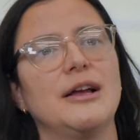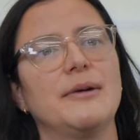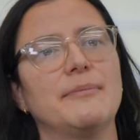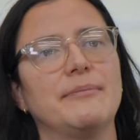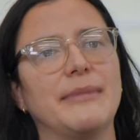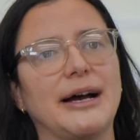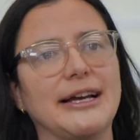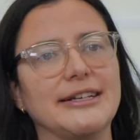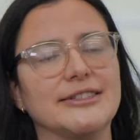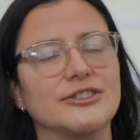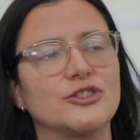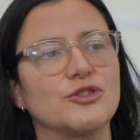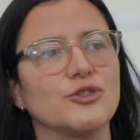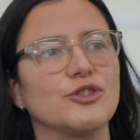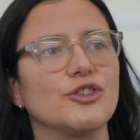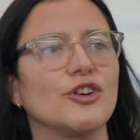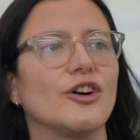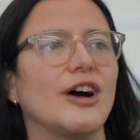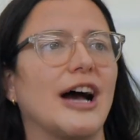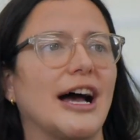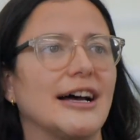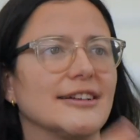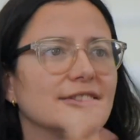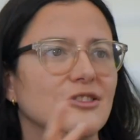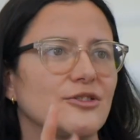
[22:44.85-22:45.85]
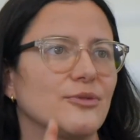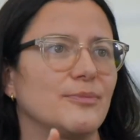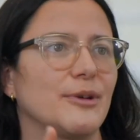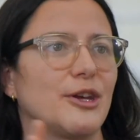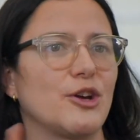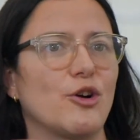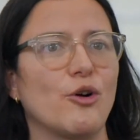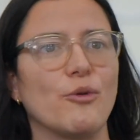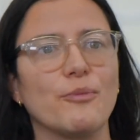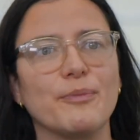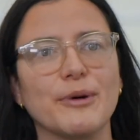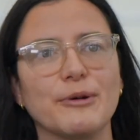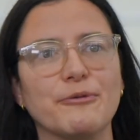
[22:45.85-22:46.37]
My studio has to be
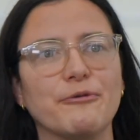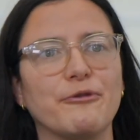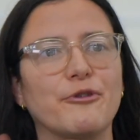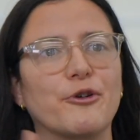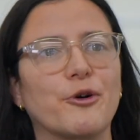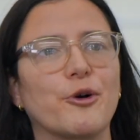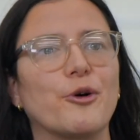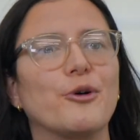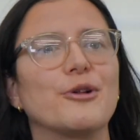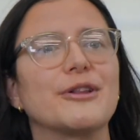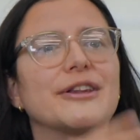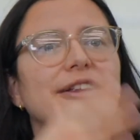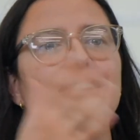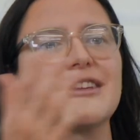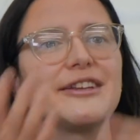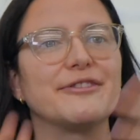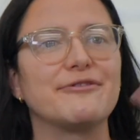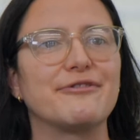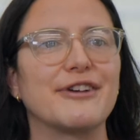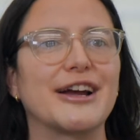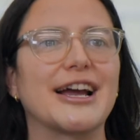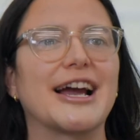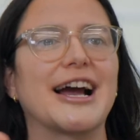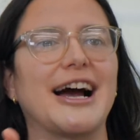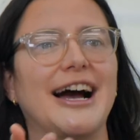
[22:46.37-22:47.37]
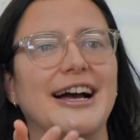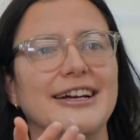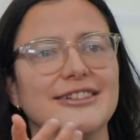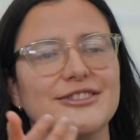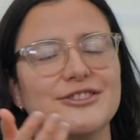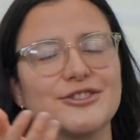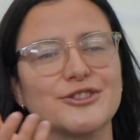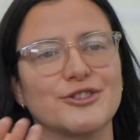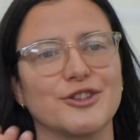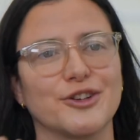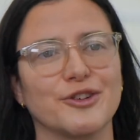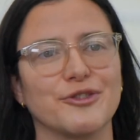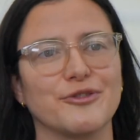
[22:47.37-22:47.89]
open for all the different
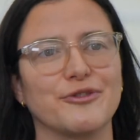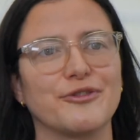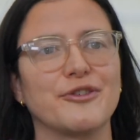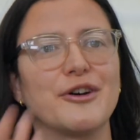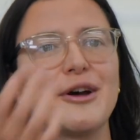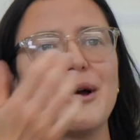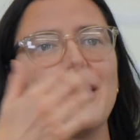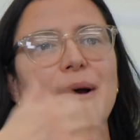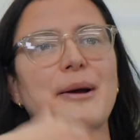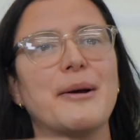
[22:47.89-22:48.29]
kinds of